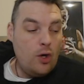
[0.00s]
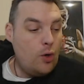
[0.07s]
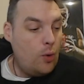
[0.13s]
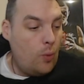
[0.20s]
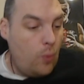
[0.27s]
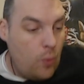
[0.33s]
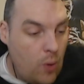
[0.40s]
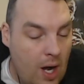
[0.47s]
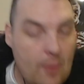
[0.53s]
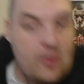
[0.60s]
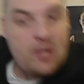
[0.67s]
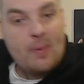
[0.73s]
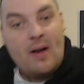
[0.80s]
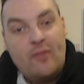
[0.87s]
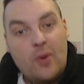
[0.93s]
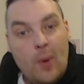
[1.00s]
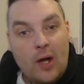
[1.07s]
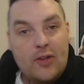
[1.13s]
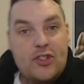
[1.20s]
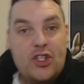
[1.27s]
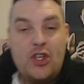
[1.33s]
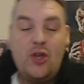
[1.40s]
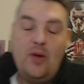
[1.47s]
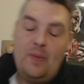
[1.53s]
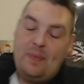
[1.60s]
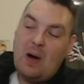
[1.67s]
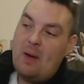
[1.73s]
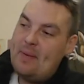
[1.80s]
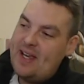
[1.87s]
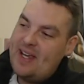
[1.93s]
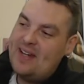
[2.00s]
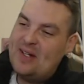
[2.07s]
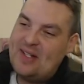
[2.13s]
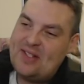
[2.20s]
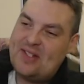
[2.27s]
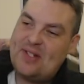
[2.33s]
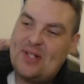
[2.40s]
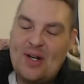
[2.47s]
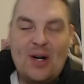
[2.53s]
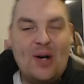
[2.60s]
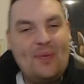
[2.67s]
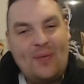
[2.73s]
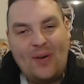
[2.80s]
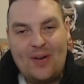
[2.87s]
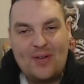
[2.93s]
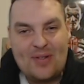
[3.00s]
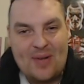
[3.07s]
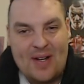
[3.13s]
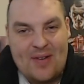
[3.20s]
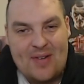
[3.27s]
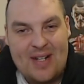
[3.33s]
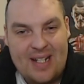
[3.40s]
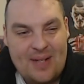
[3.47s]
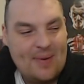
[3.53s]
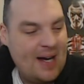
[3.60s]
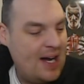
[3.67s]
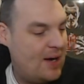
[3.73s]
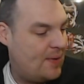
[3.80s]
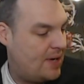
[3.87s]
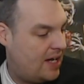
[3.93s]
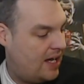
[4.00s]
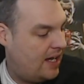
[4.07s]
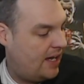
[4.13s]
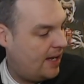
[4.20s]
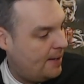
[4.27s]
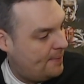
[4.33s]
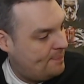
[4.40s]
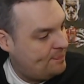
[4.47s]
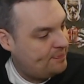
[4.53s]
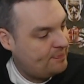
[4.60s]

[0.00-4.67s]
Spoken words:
Welcome everyone to Pommy and Oz. Hope we're all doing really well.